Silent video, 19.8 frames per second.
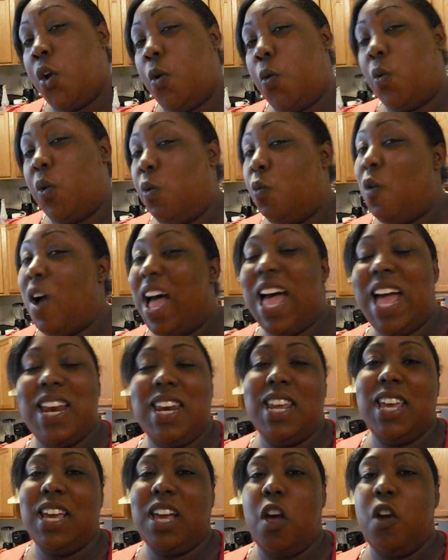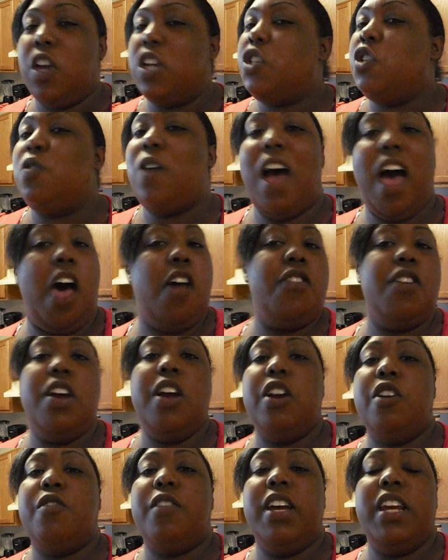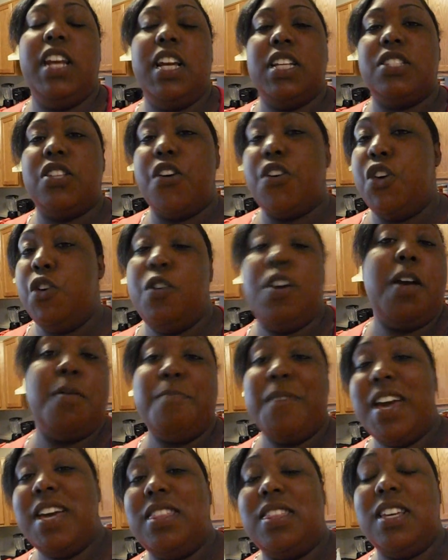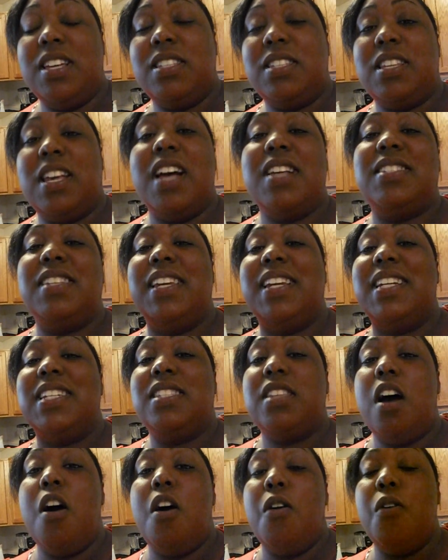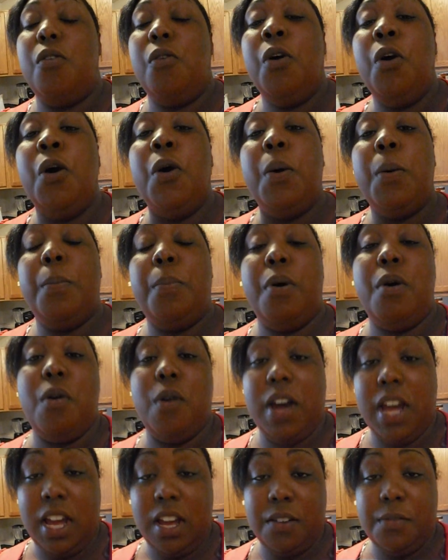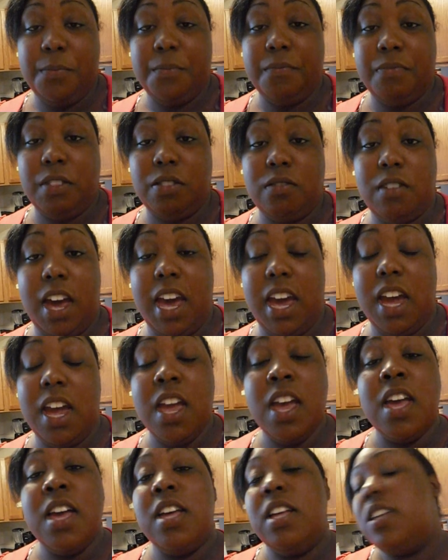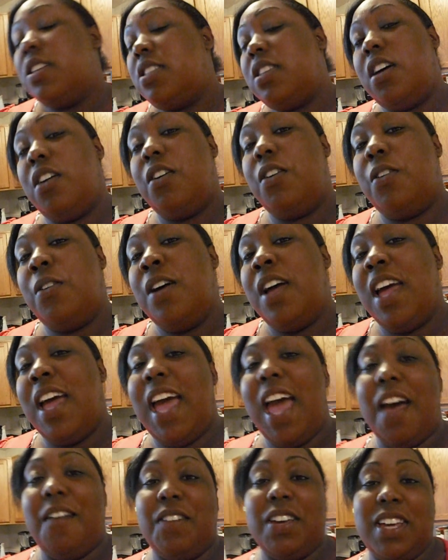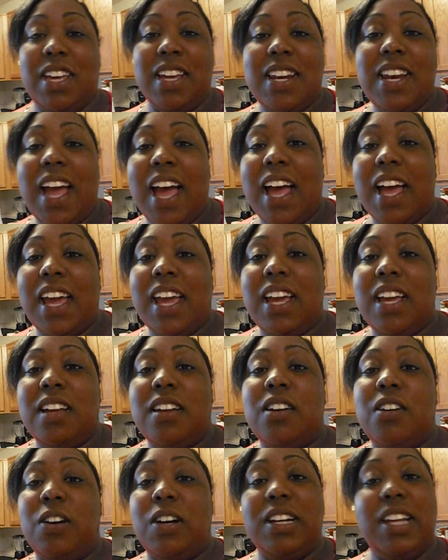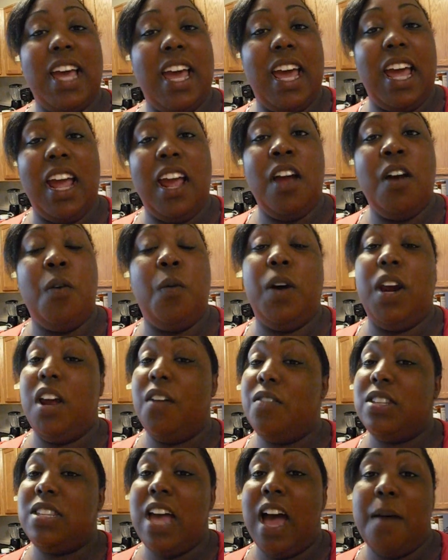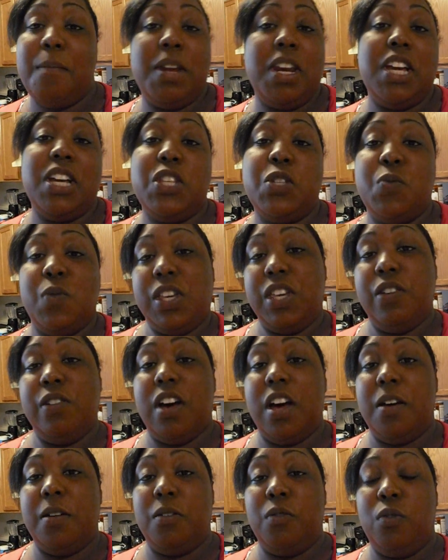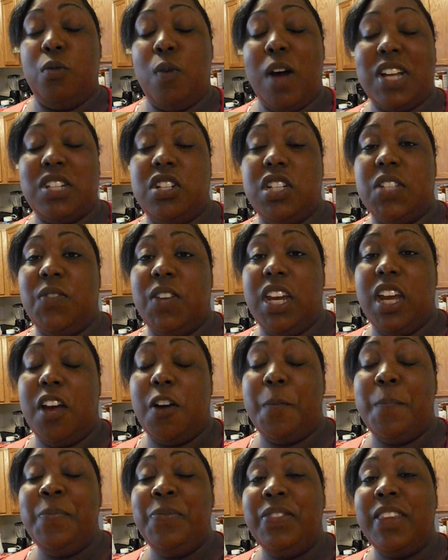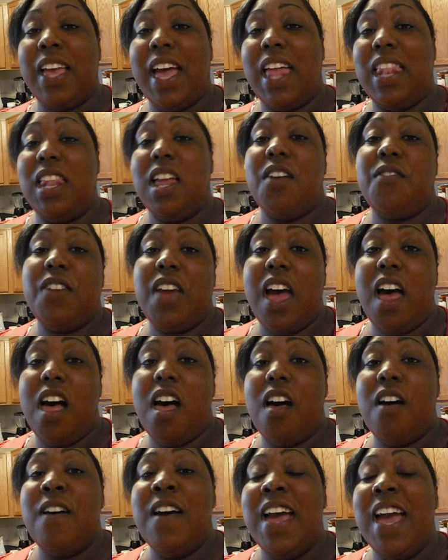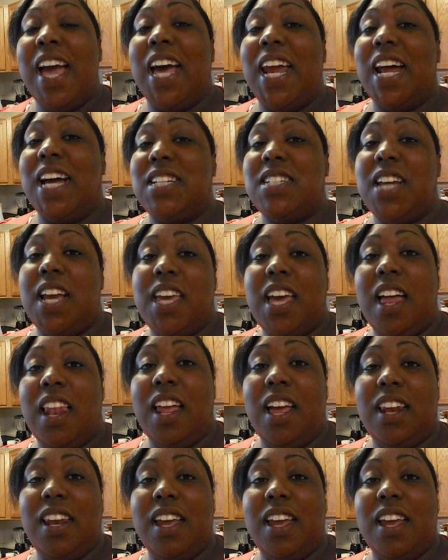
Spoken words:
Rewind it, go get you all the ingredients so you can make this, because it is on point. Okay? So have a good night or day, whatever time it is when you watch this video. I love y'all, and I'll check y'all out